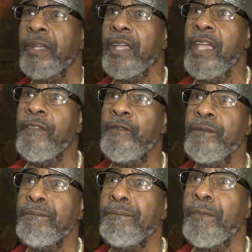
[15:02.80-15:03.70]
if
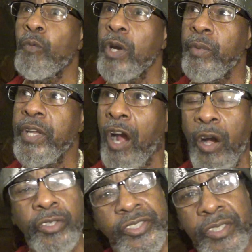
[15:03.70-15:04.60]
we're
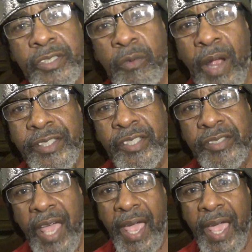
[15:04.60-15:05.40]
rehearsing the righteous